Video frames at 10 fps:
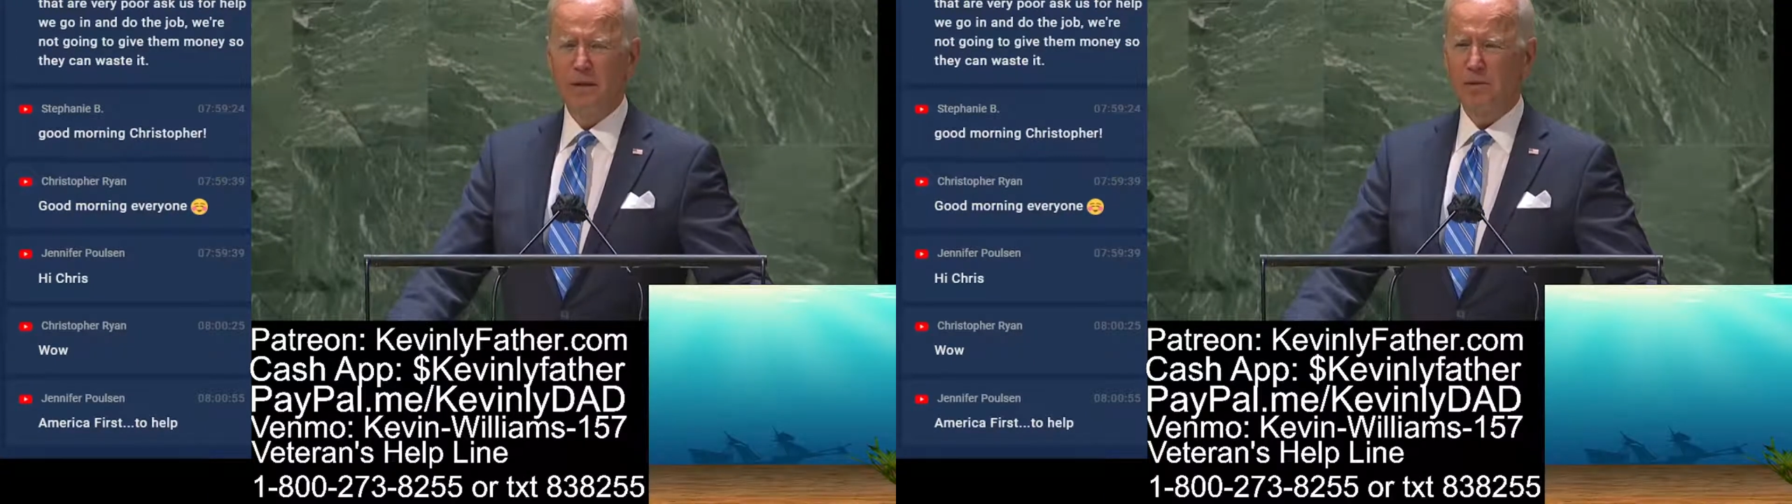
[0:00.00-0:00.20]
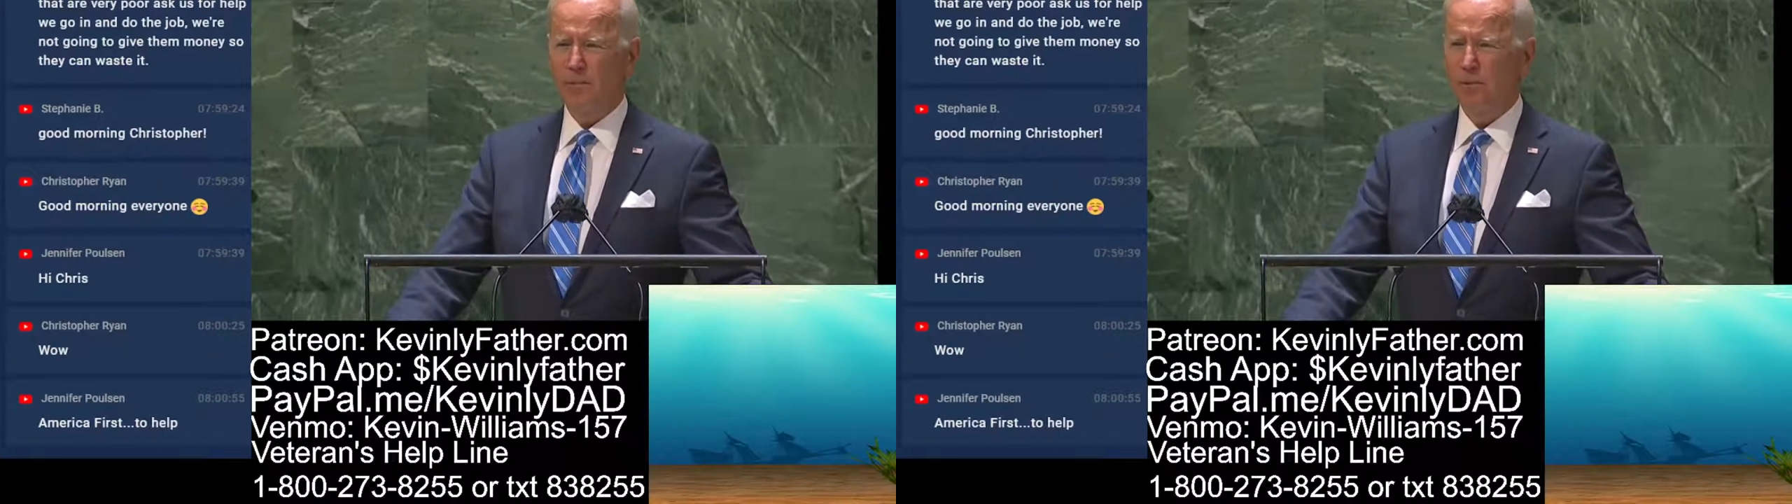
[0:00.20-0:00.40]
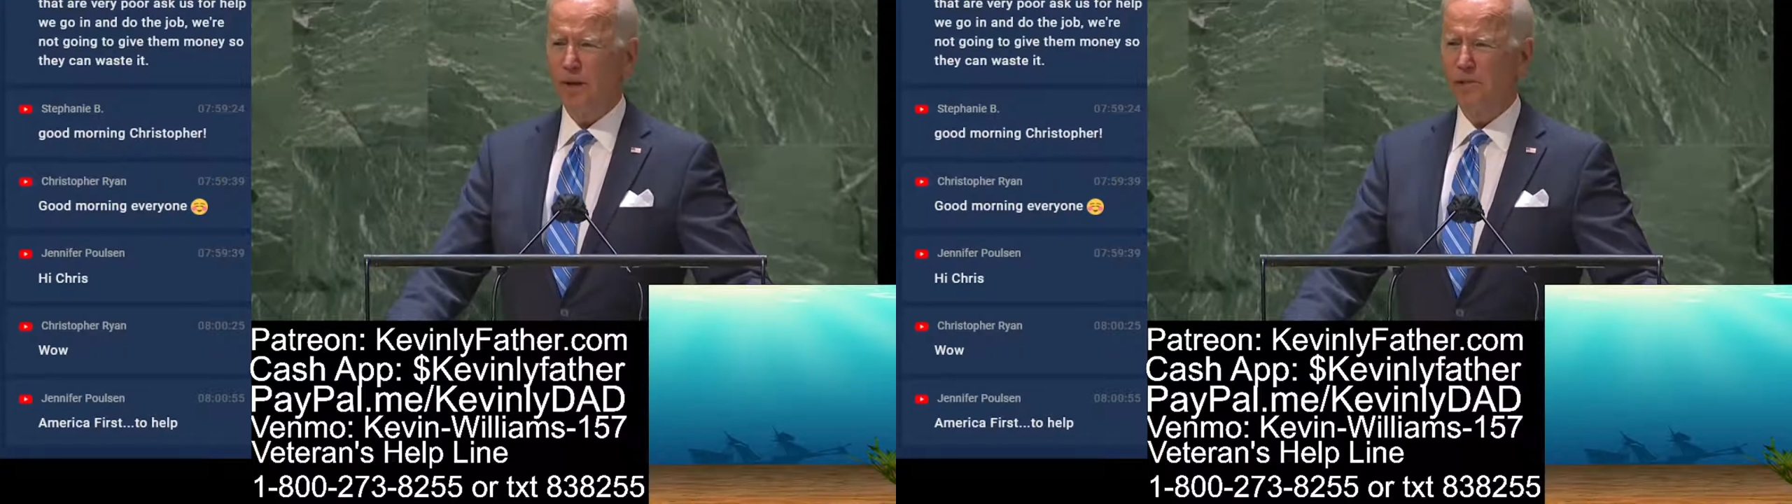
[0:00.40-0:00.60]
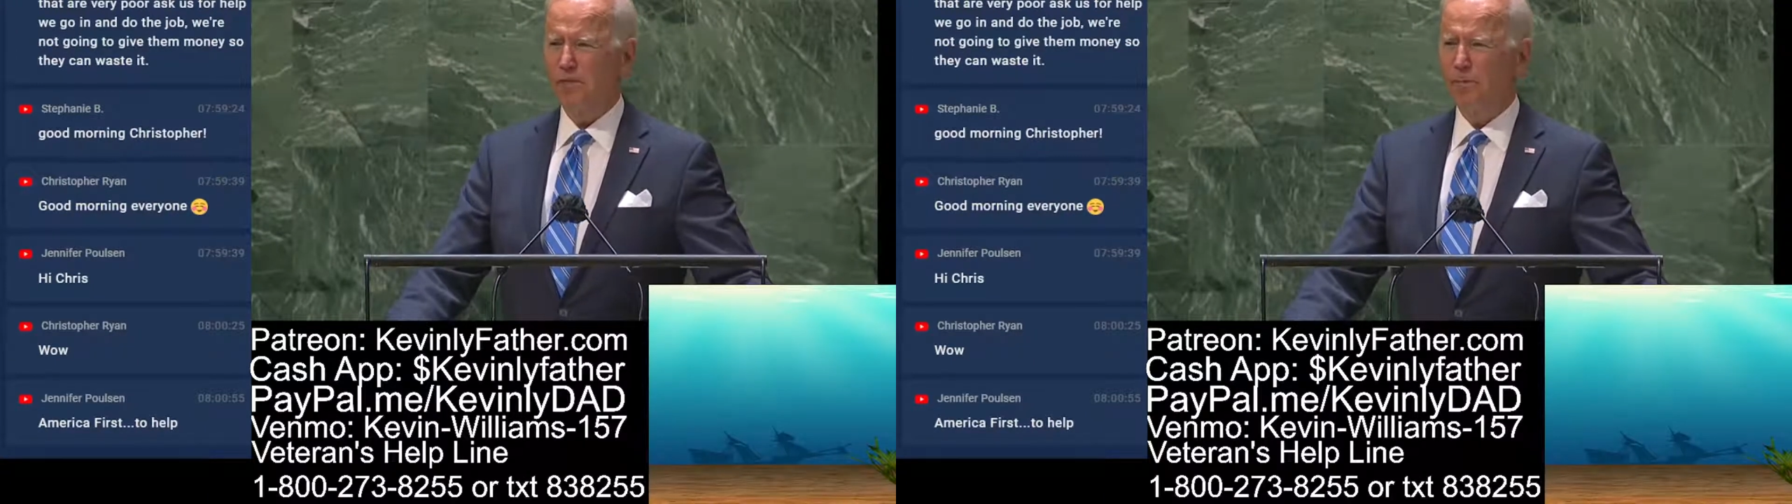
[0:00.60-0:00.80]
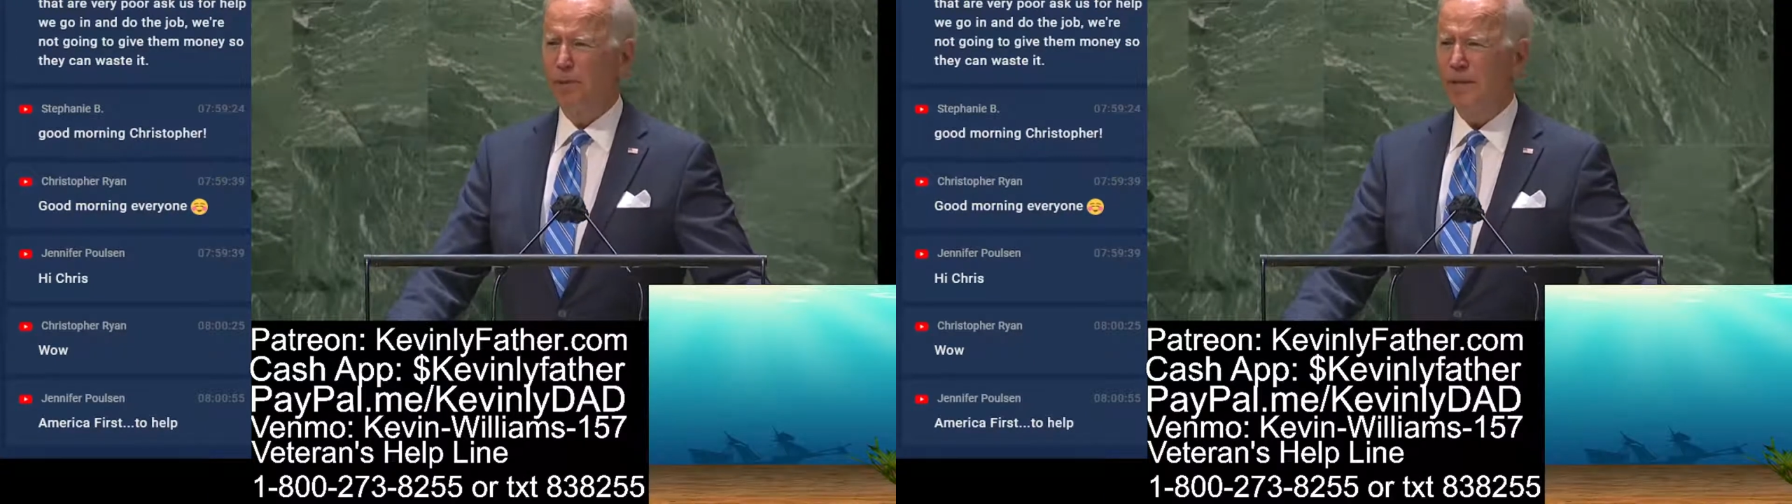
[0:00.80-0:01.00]
to press
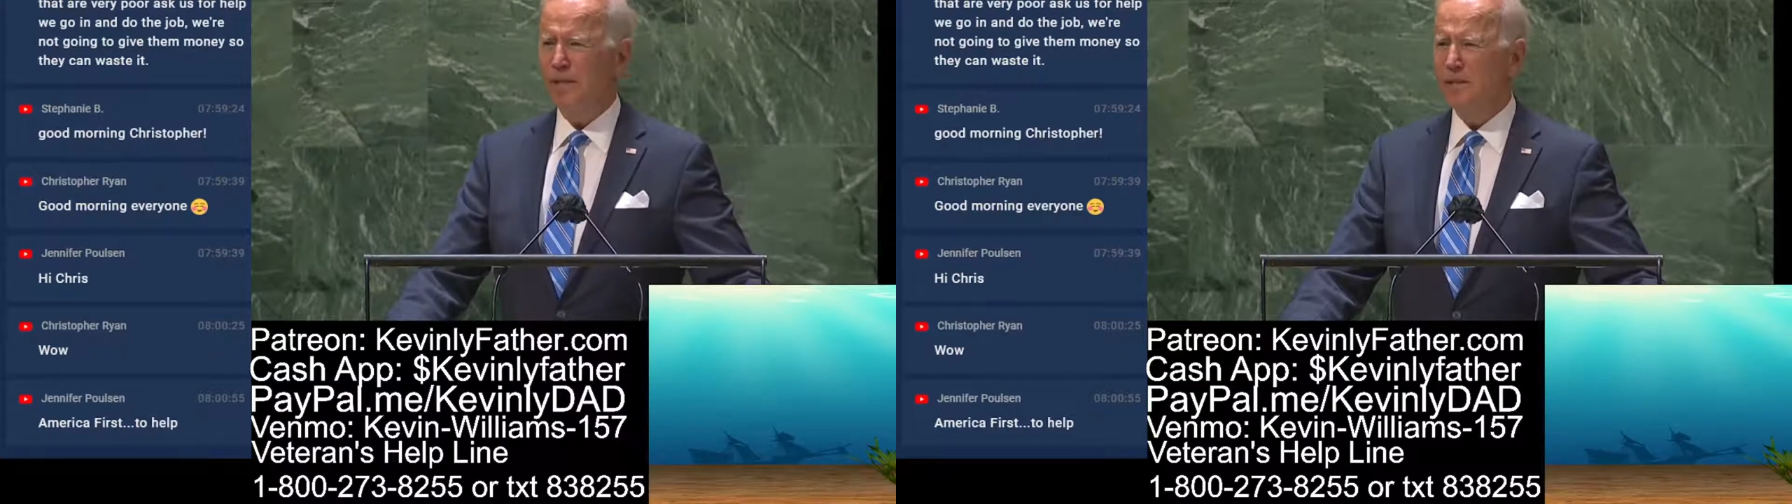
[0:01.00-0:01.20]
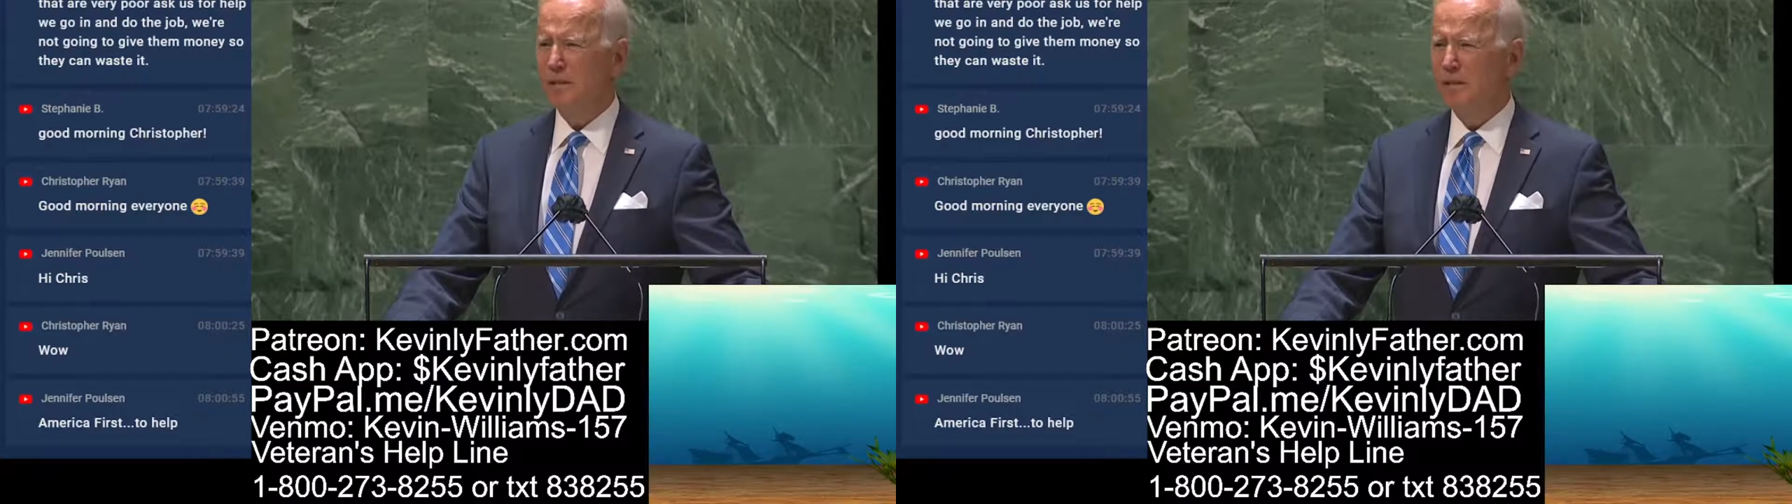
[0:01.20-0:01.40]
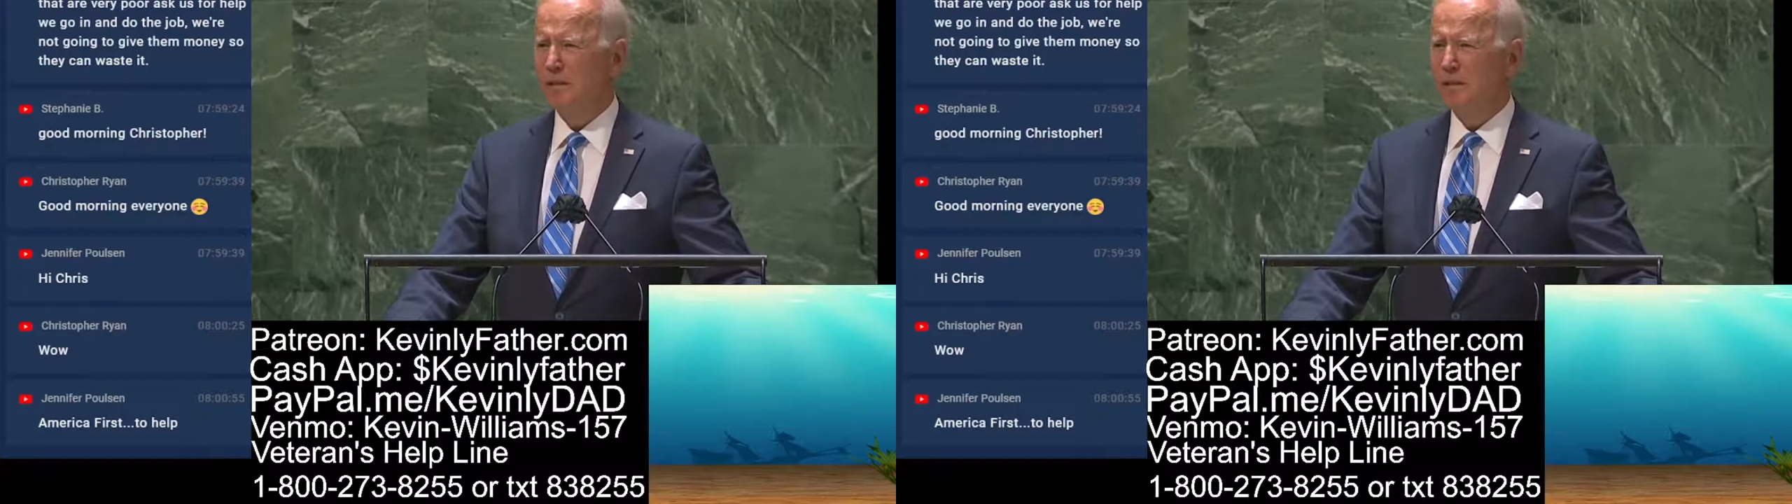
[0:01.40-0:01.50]
for peace